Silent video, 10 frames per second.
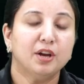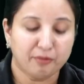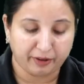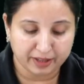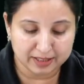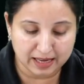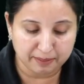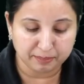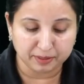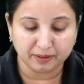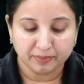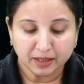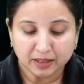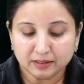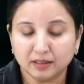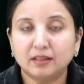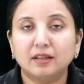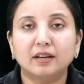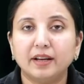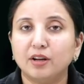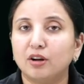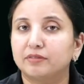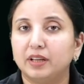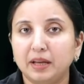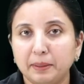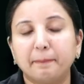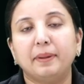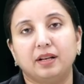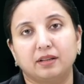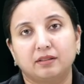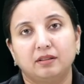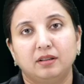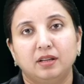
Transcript: For example, the curdling of the milk.